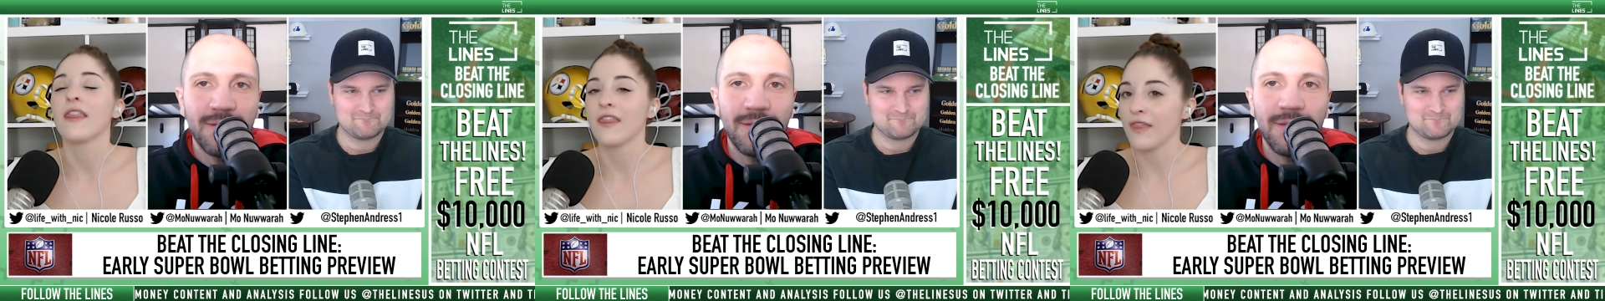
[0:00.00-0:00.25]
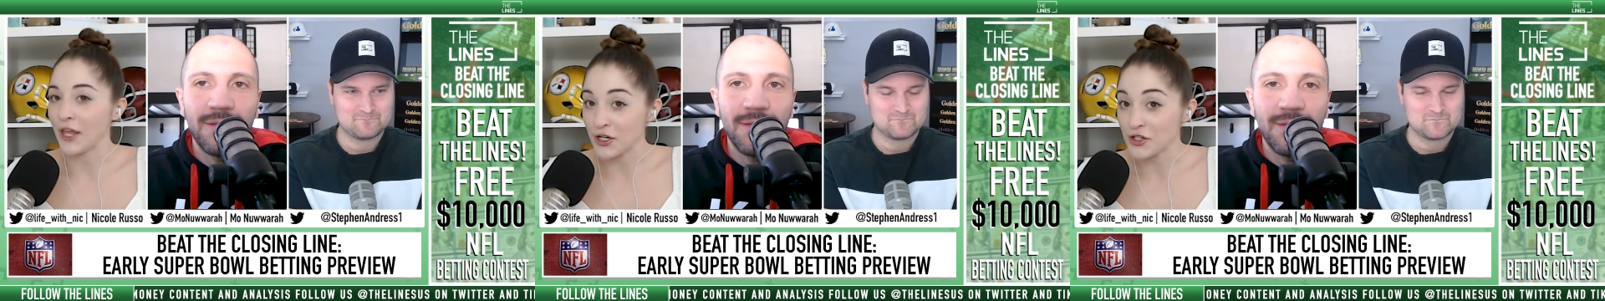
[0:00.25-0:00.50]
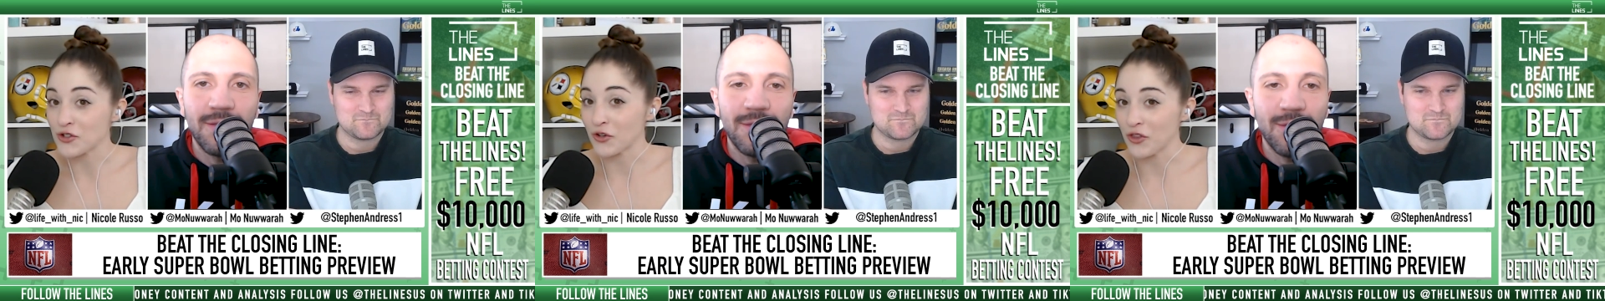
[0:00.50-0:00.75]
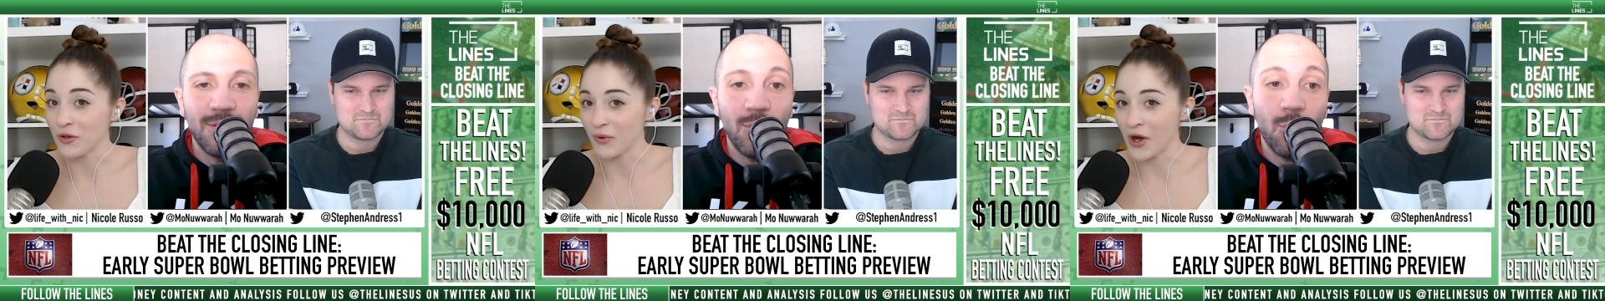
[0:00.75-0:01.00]
Speaker 1: they
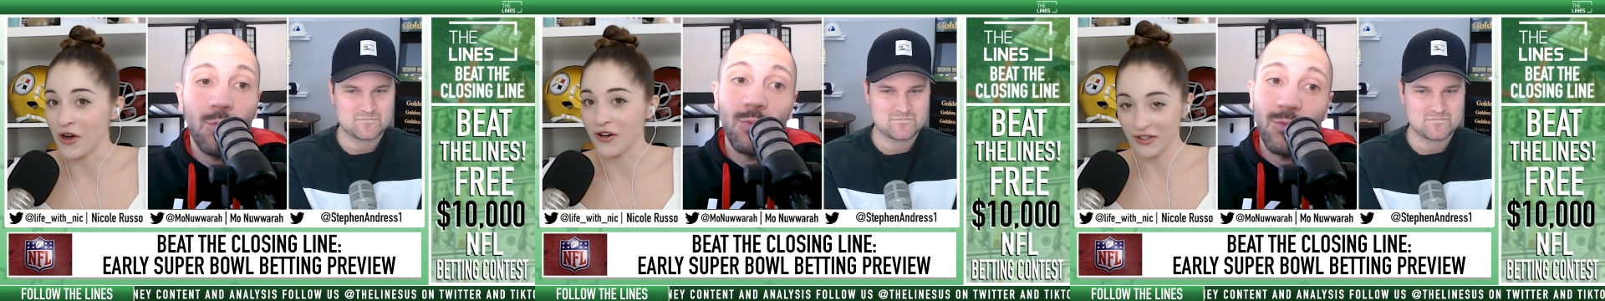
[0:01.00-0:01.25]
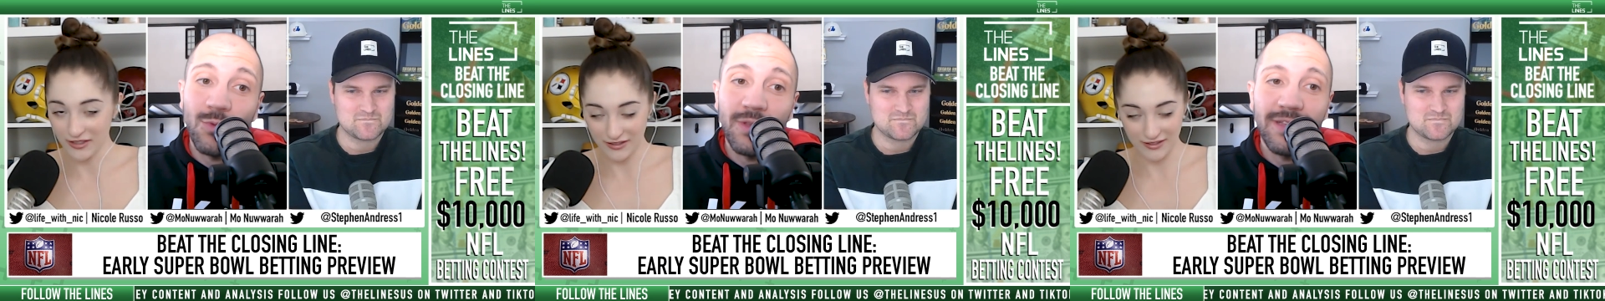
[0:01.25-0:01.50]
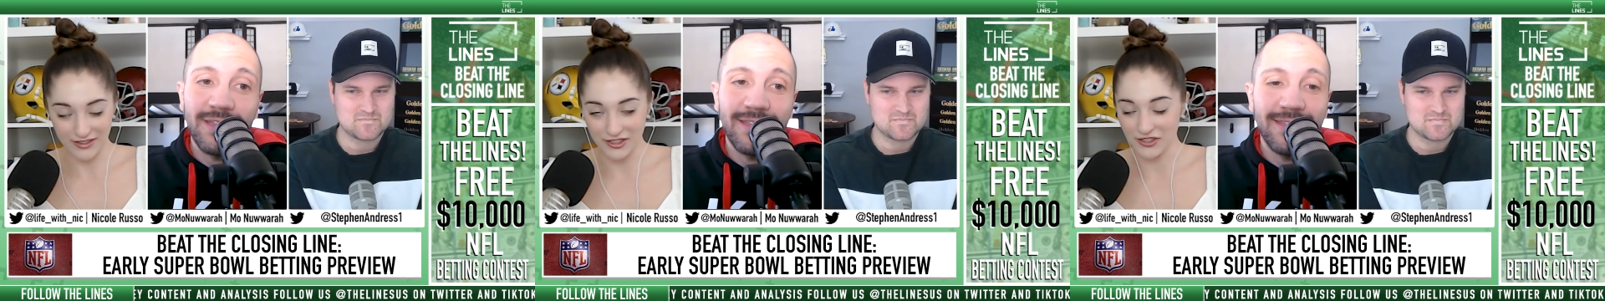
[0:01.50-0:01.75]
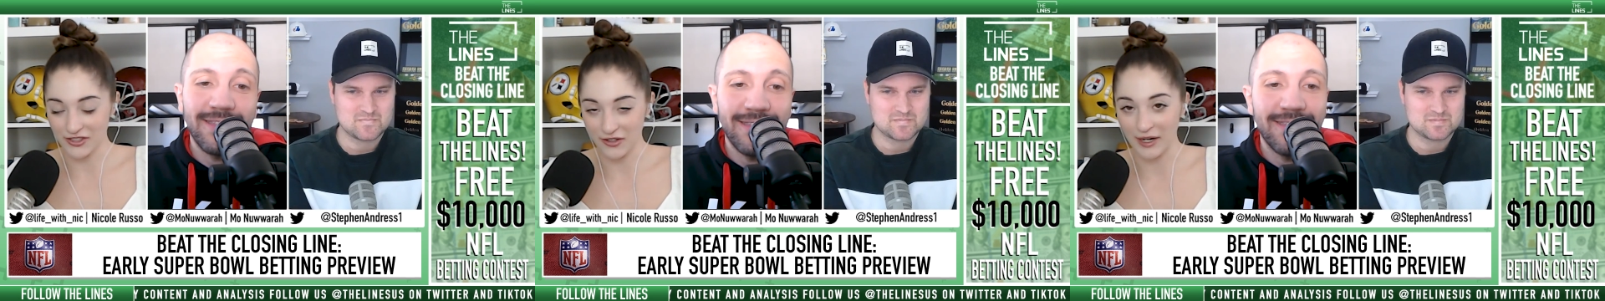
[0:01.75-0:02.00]
controlled the ball
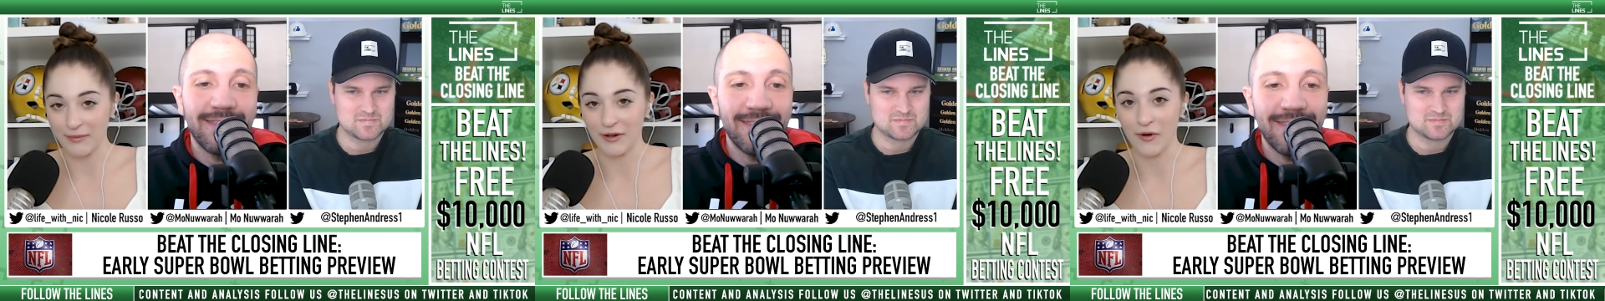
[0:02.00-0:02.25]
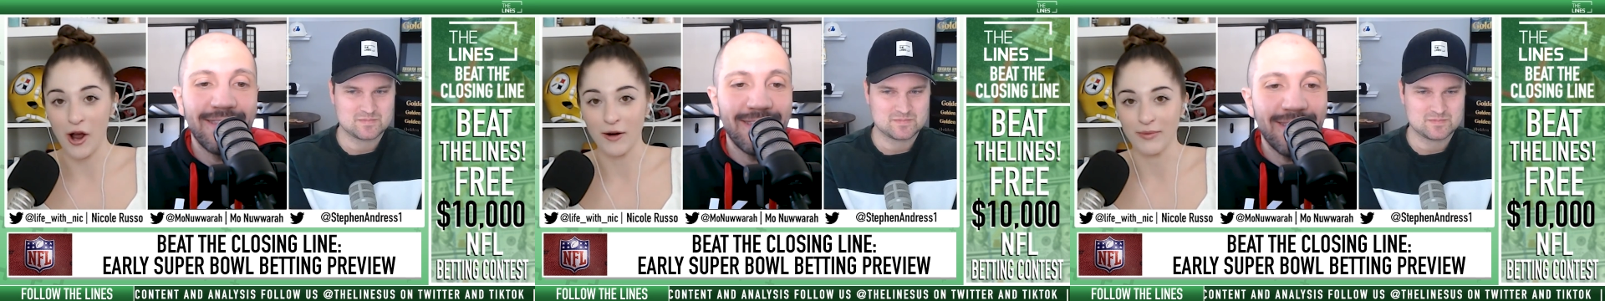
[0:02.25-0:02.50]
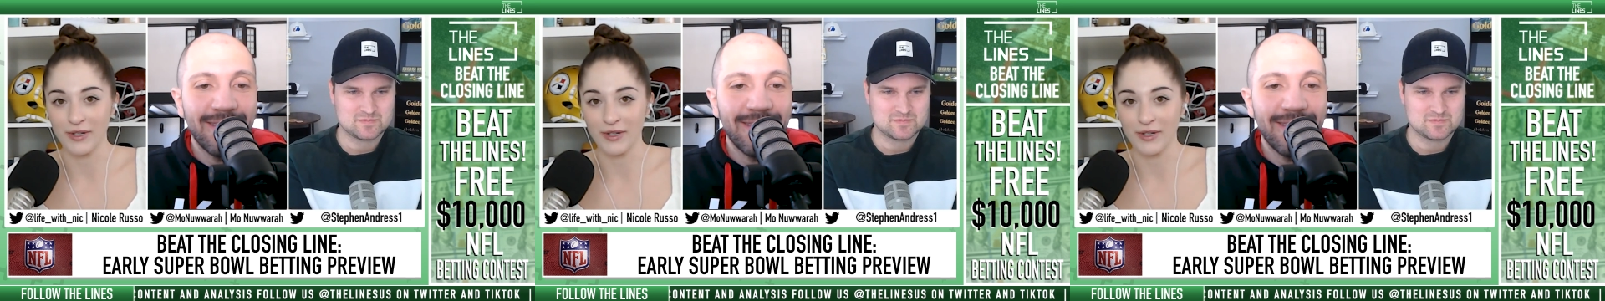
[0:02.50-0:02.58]
don't get me wrong,